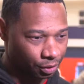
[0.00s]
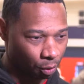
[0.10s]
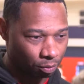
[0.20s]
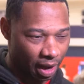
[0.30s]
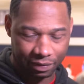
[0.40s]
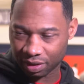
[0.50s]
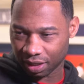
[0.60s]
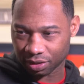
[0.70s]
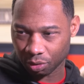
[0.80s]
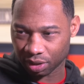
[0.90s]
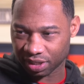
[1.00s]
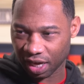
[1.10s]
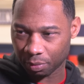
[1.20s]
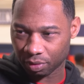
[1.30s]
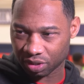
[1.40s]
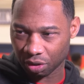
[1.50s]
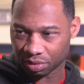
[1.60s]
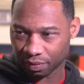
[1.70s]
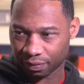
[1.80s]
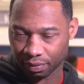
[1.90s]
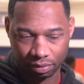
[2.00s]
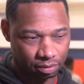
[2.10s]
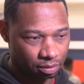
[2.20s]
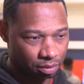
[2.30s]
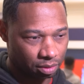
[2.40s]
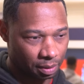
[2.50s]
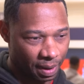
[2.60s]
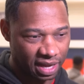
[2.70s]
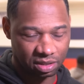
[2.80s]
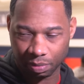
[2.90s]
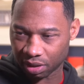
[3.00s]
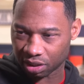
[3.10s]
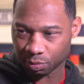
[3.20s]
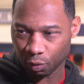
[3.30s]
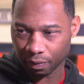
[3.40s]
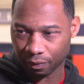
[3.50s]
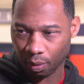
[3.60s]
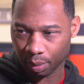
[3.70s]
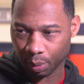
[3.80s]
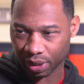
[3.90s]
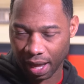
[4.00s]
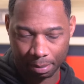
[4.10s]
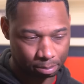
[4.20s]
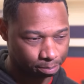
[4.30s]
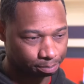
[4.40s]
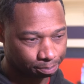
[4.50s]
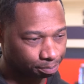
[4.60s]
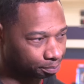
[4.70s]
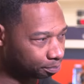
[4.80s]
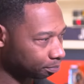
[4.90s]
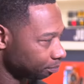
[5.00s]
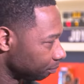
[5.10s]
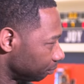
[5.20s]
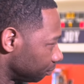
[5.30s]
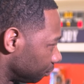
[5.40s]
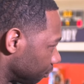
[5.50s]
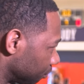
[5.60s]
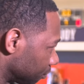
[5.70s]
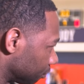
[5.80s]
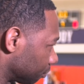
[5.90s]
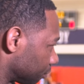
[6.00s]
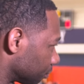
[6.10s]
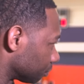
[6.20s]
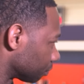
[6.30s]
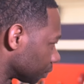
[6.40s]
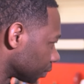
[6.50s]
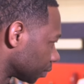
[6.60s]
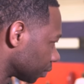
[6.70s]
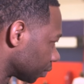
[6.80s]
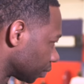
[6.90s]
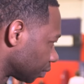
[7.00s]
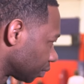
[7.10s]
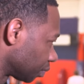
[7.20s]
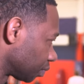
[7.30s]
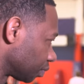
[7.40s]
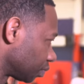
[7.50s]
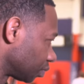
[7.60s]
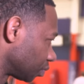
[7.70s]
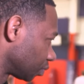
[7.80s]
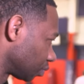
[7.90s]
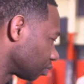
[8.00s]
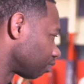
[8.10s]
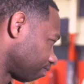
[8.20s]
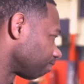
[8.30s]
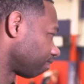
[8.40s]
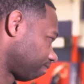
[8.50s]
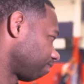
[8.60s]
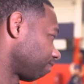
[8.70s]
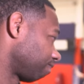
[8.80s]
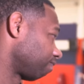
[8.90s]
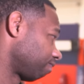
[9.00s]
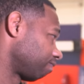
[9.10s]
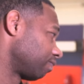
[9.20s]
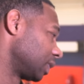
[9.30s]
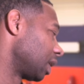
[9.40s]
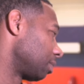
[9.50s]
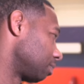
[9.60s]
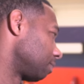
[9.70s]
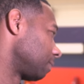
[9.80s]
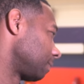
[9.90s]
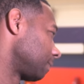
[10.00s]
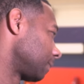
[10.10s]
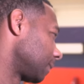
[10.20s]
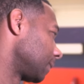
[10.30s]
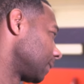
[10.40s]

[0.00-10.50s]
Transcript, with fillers: you know, everything is on the table in terms of the possibilities moving forward with that talked a little bit about the after the Phoenix game about uh, the need for the starters to just be better defensively as a unit.